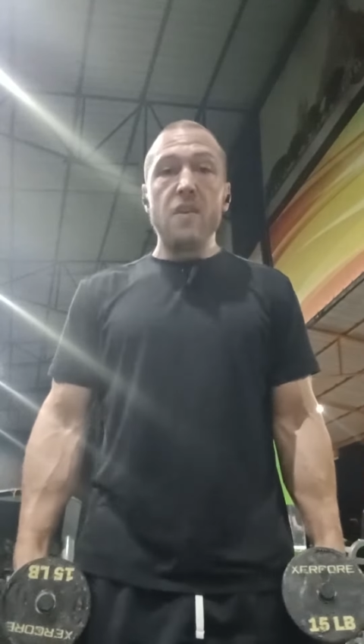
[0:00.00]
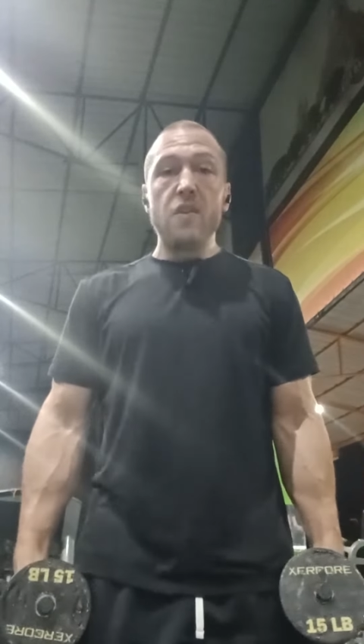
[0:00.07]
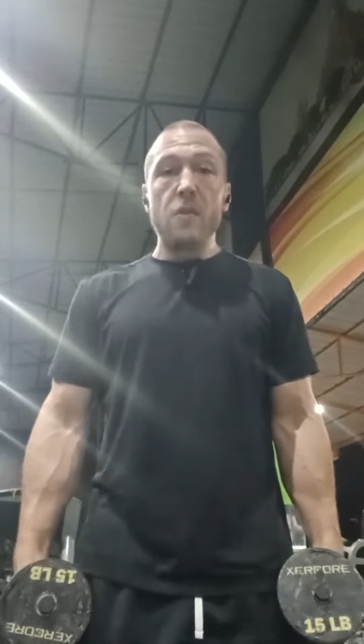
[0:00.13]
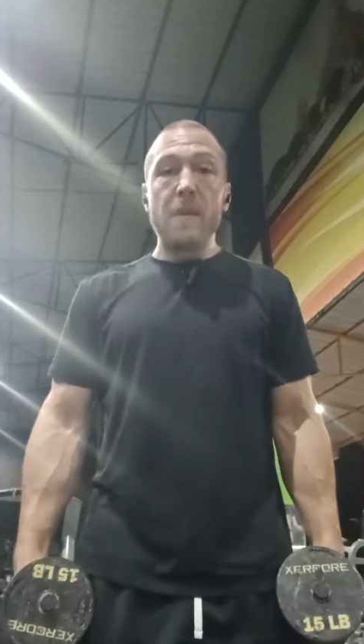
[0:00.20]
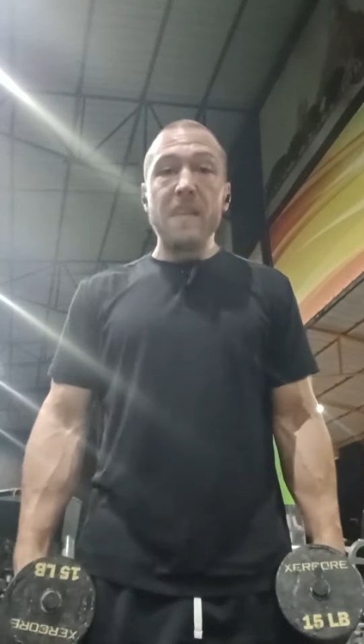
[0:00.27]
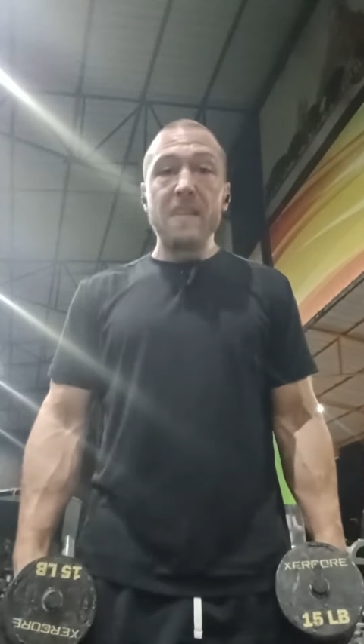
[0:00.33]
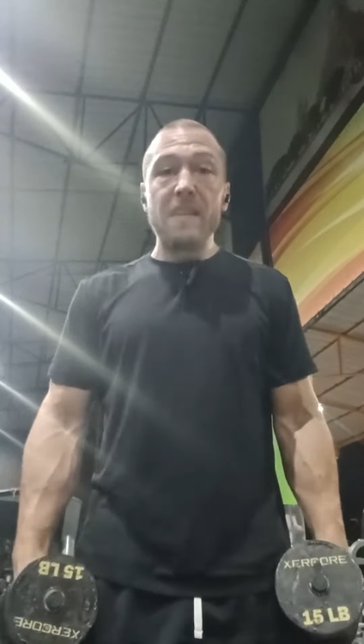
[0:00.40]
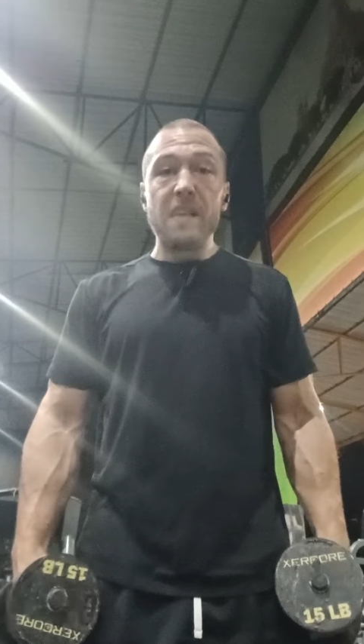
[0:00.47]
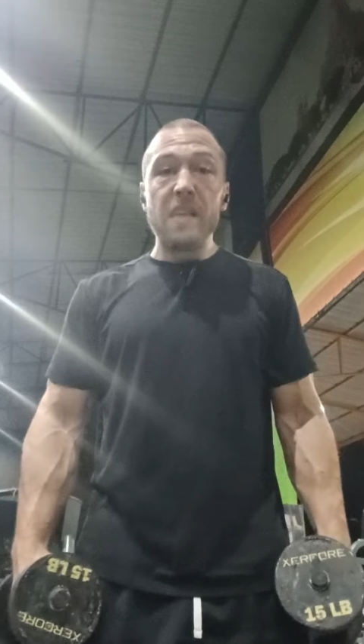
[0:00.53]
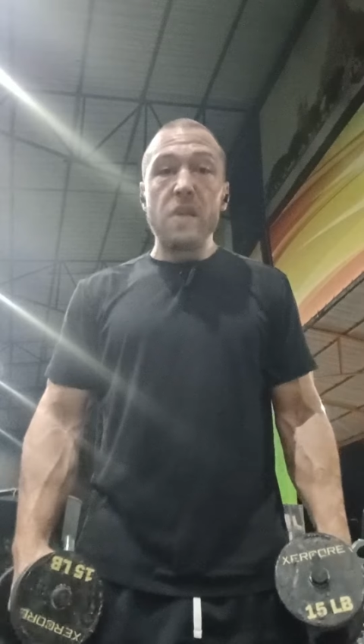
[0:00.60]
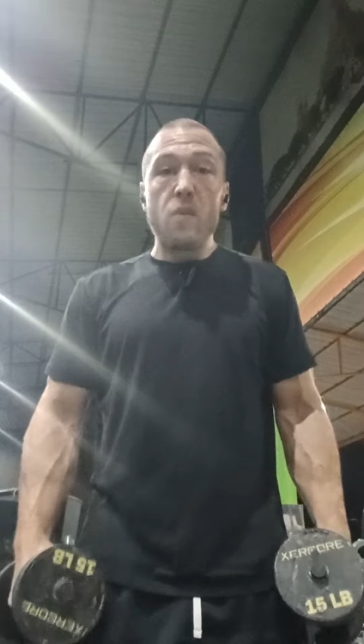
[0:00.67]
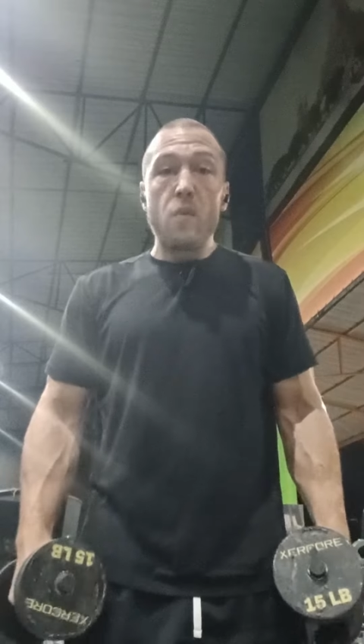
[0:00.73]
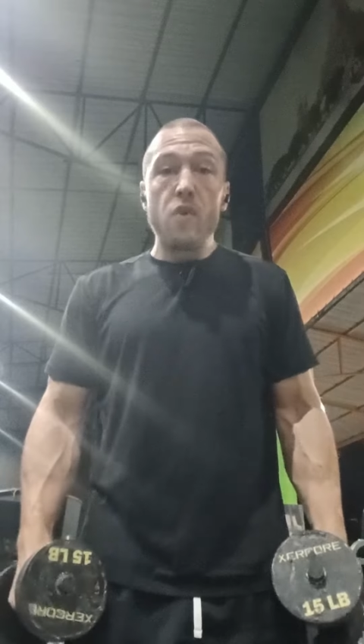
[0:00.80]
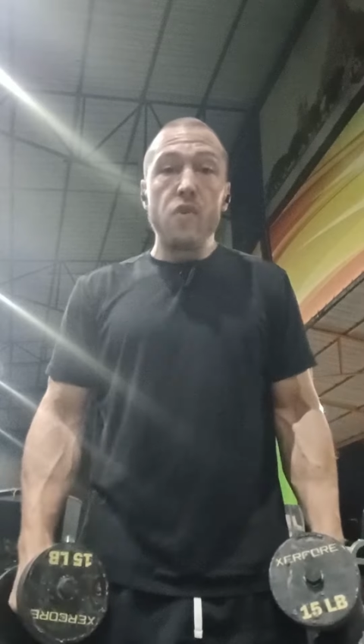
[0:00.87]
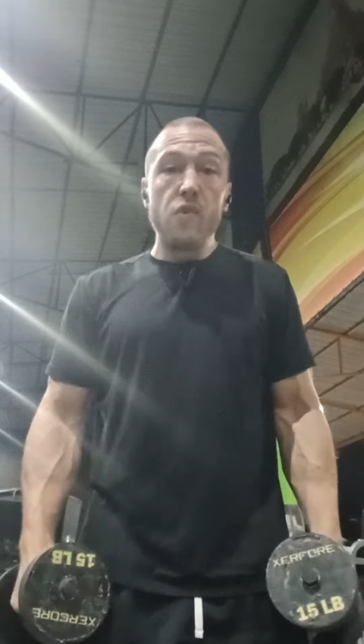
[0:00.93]
So basically
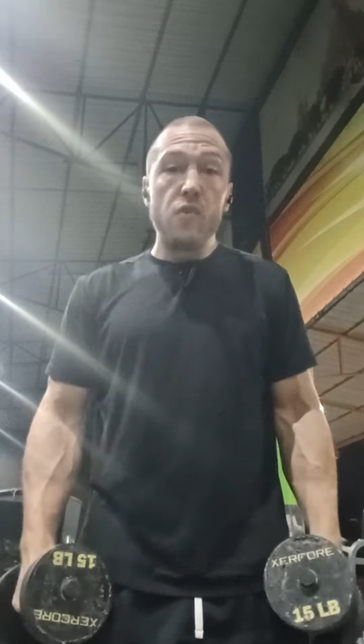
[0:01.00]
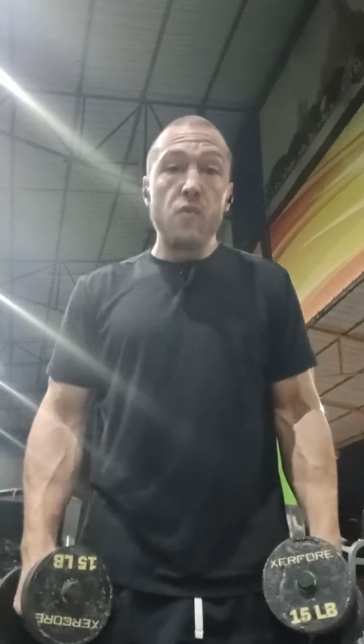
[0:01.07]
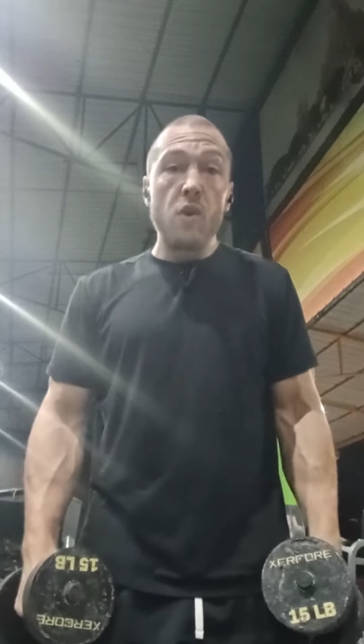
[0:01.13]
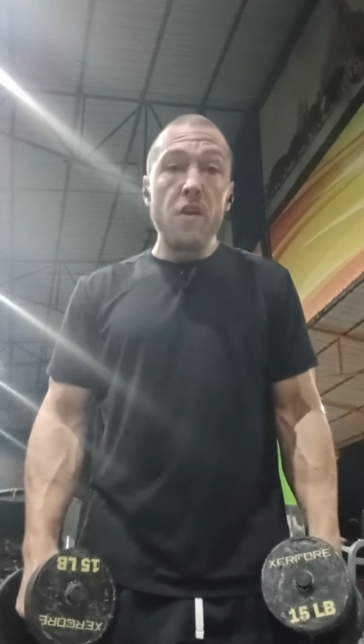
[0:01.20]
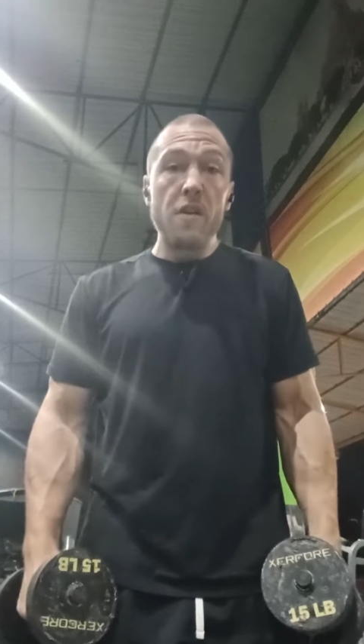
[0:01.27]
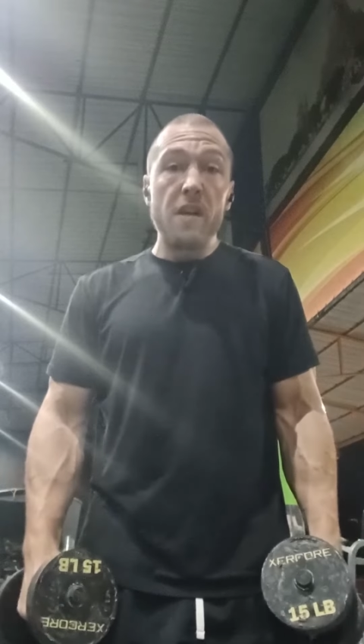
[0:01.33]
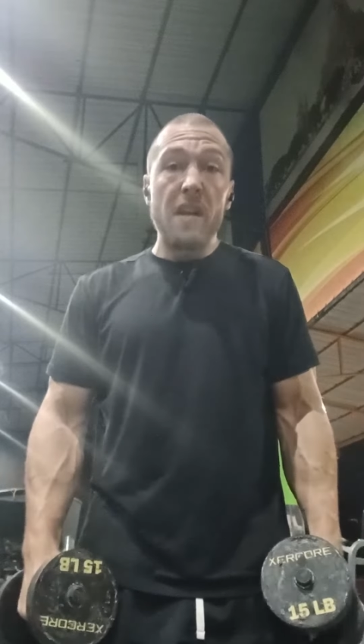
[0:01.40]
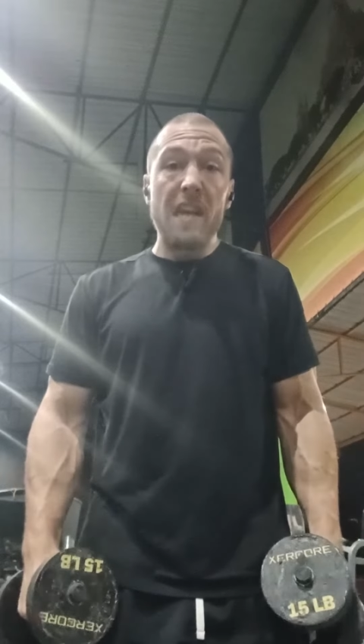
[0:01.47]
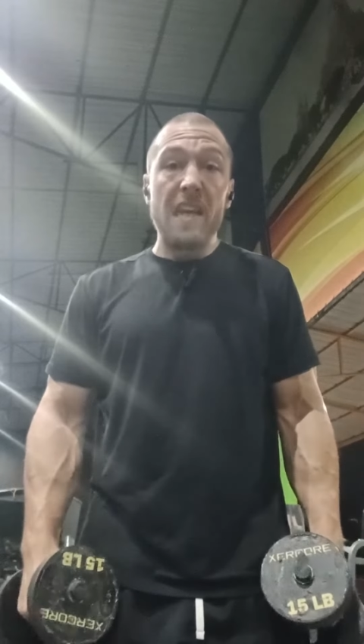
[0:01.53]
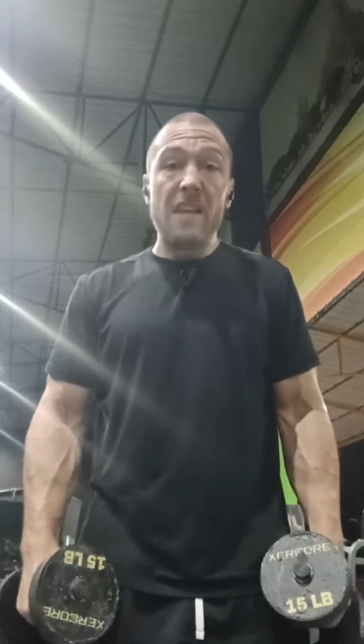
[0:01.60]
what you'd want